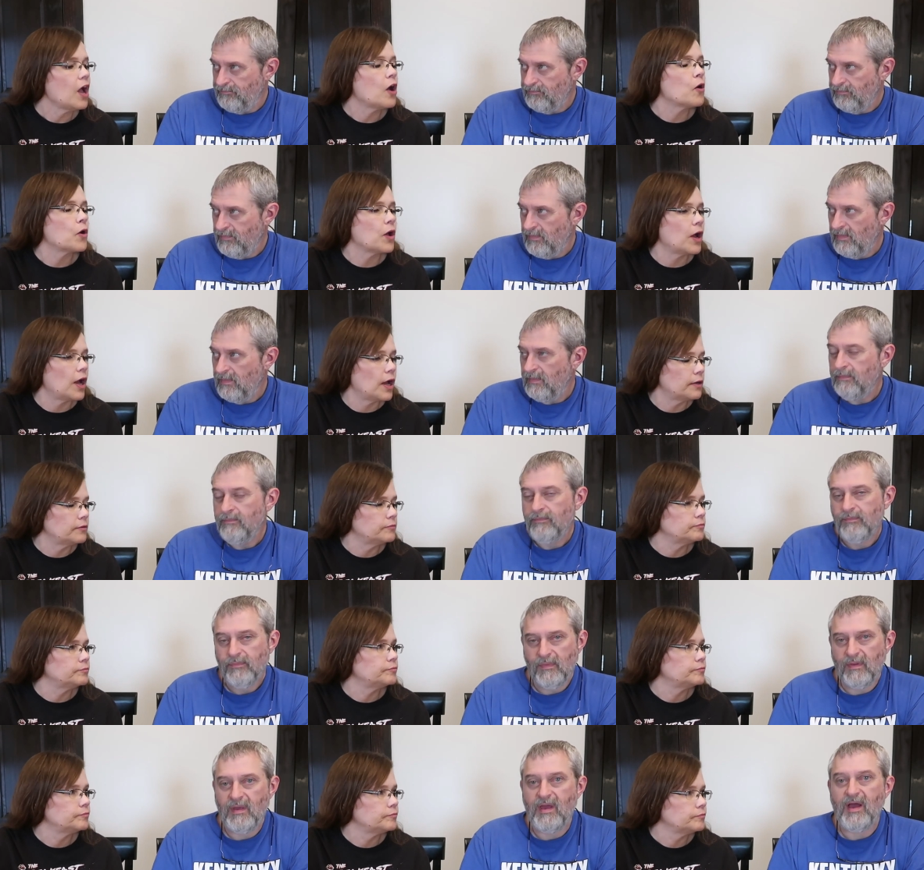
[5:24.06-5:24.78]

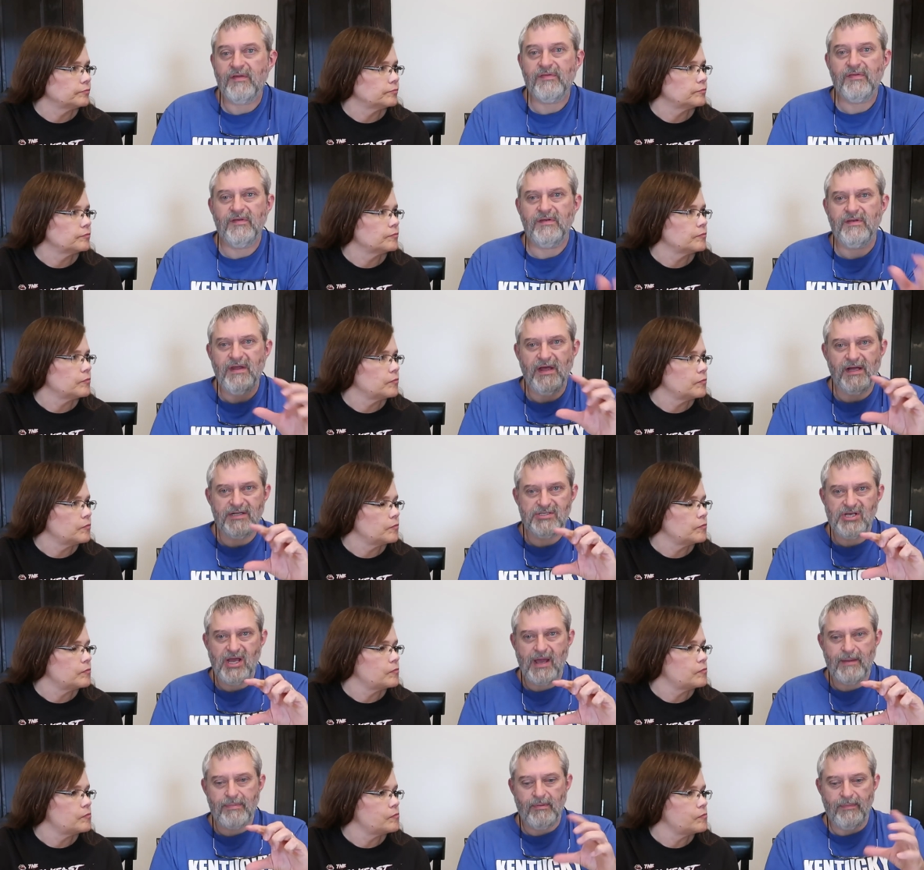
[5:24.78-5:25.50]
Speaker 1: Okay. Because the
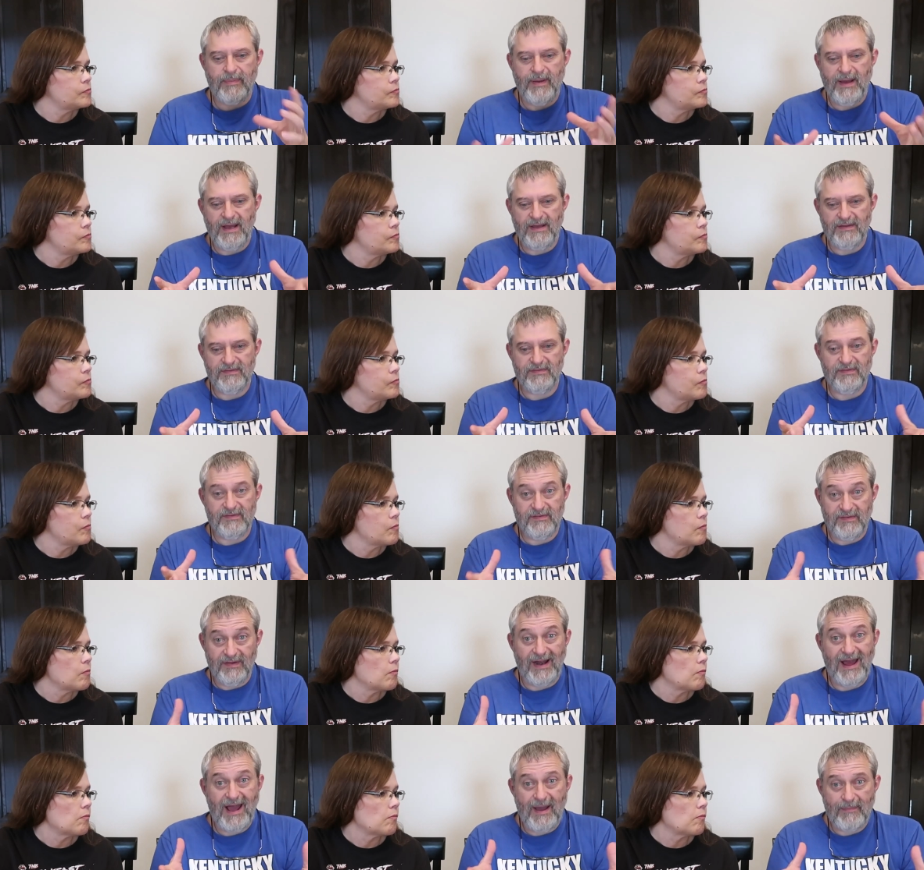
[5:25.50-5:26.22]
Dutch apple pies
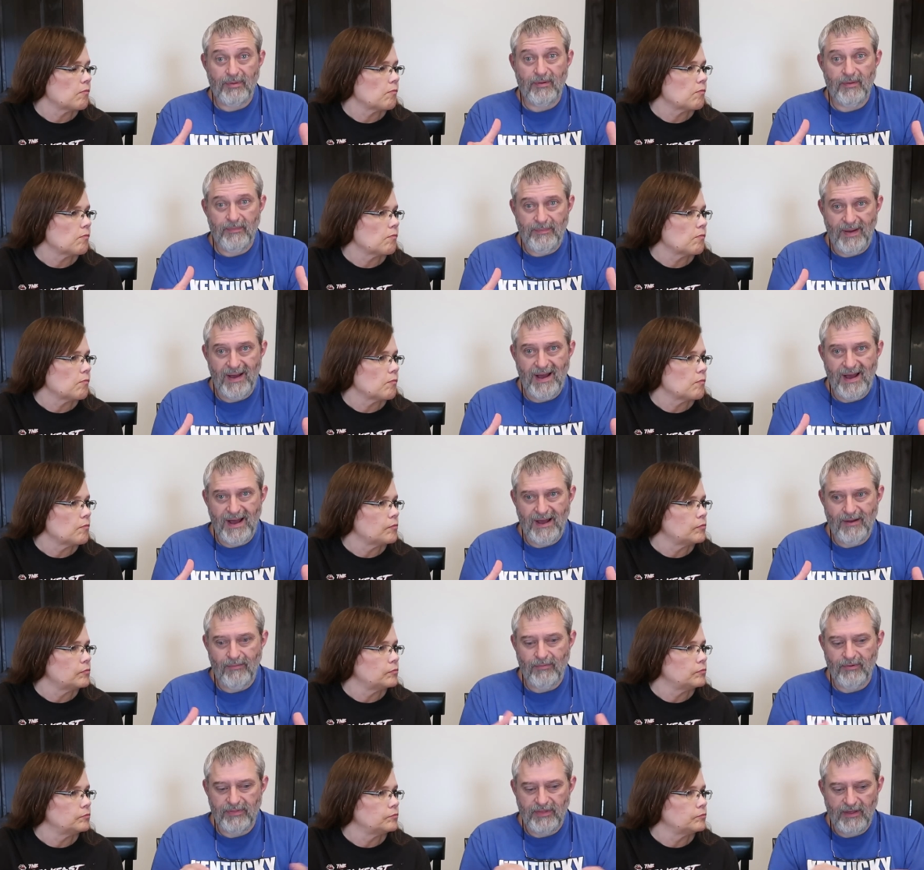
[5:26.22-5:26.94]
is an apple
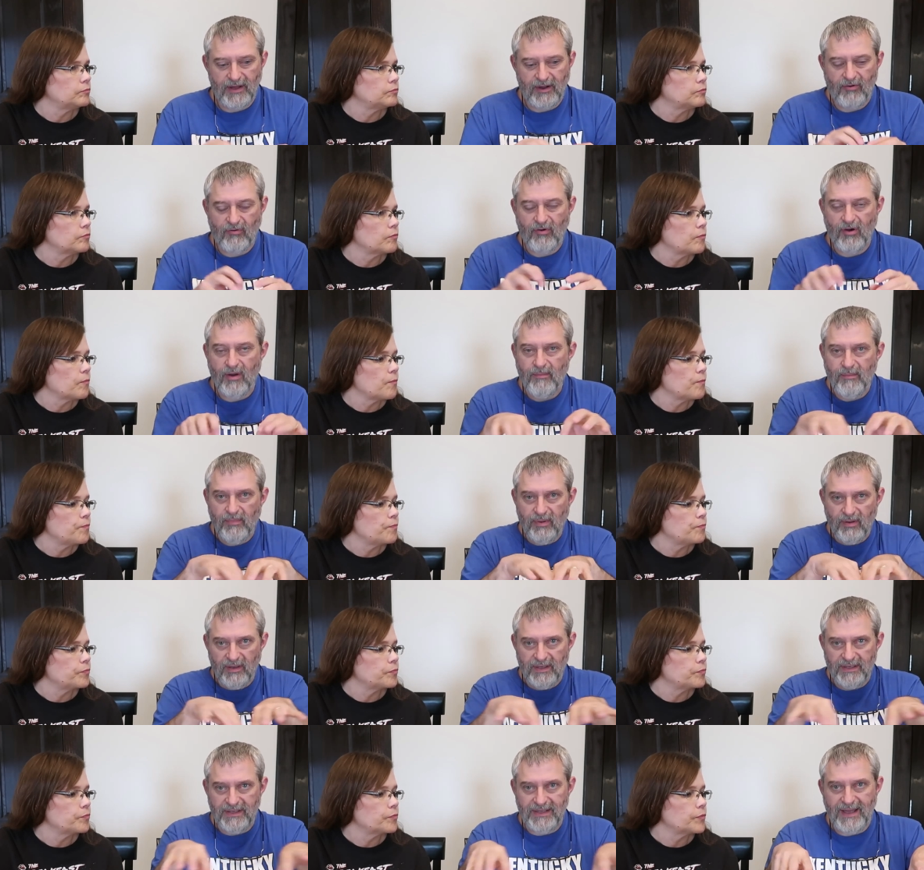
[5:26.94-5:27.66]
pie with a
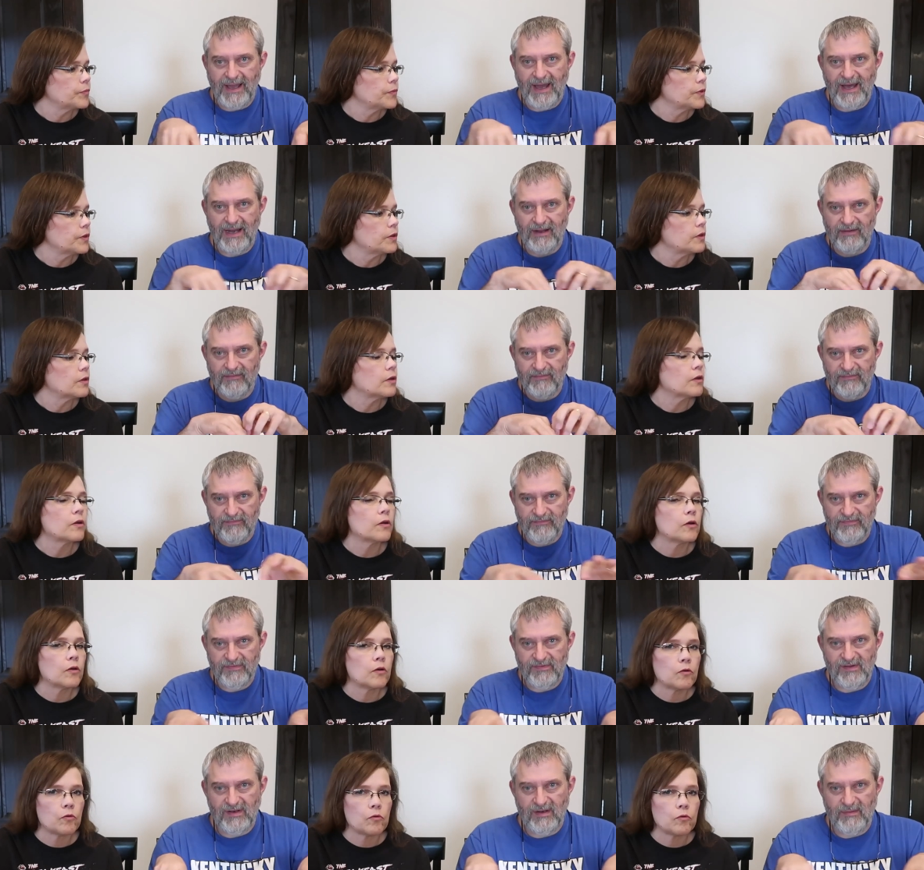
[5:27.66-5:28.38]
crumbly kind
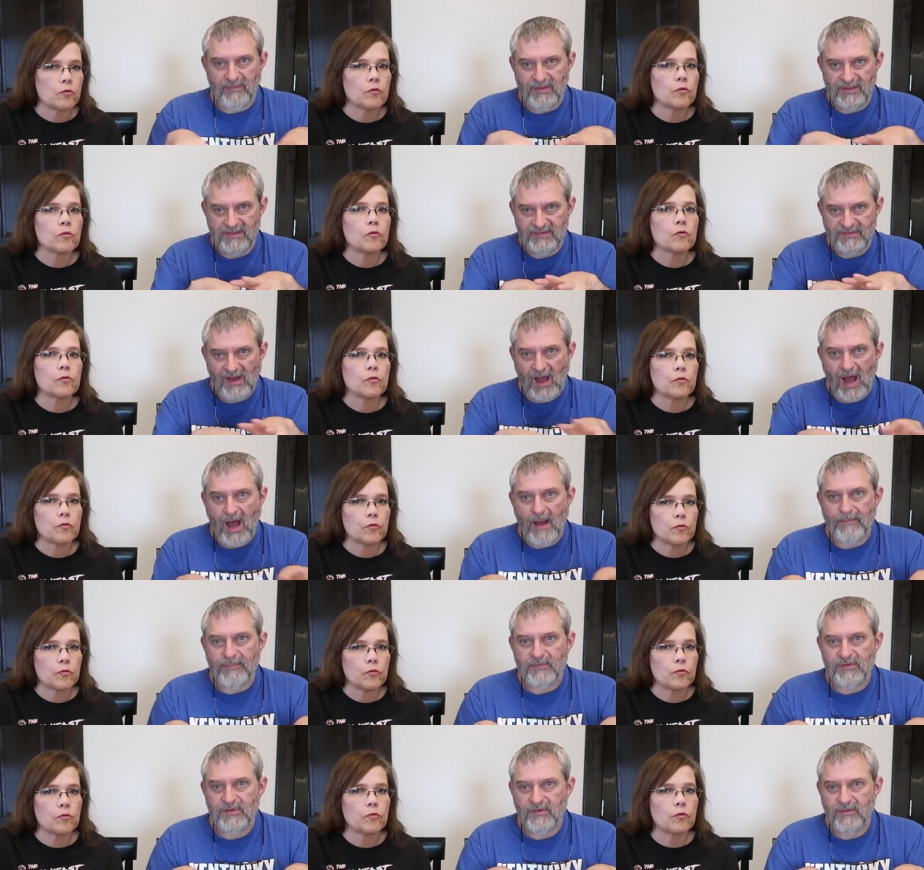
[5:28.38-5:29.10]
of cinnamon
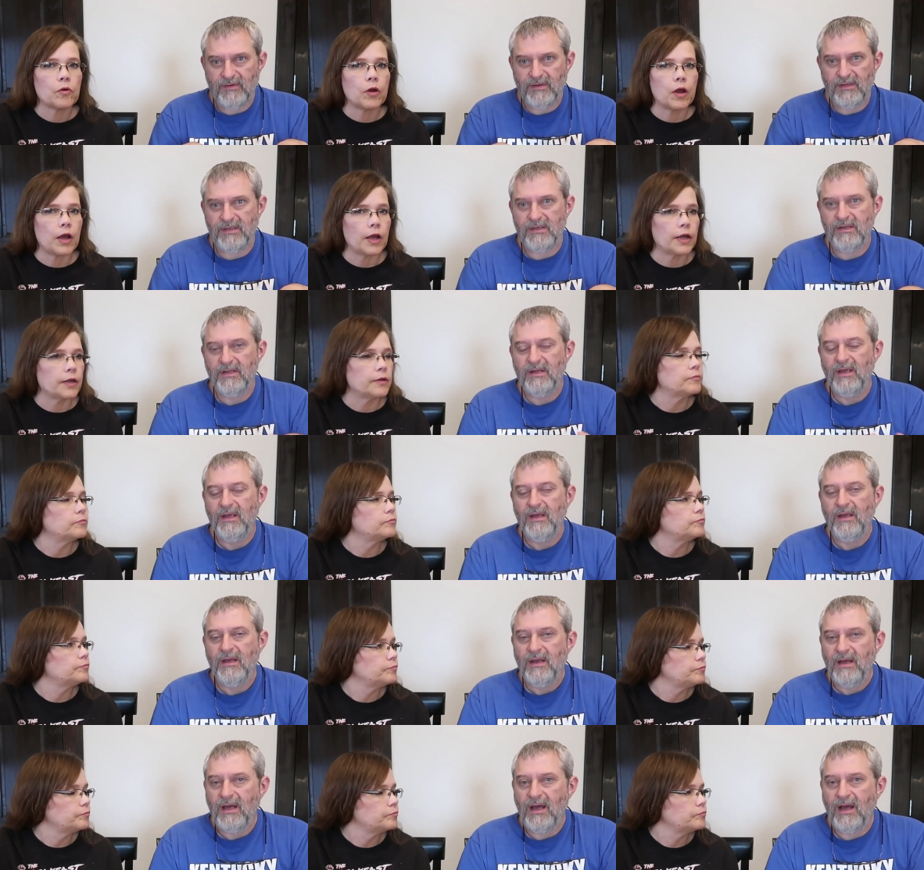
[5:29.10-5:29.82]
top to it.
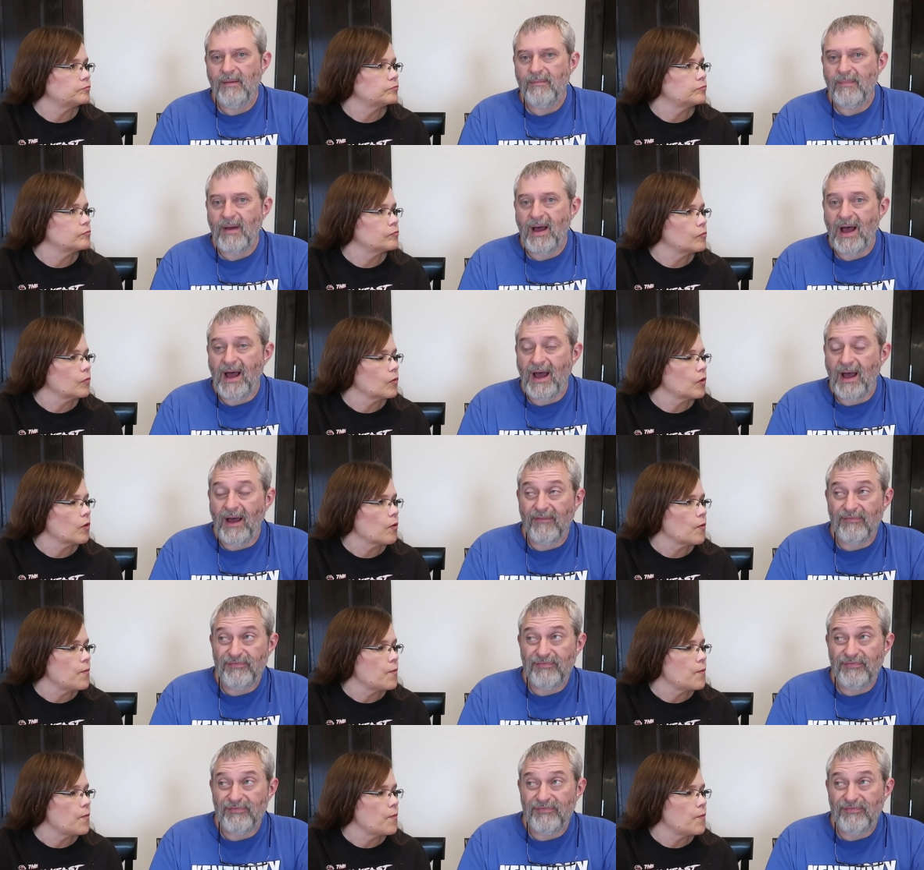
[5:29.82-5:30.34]
Right. Um,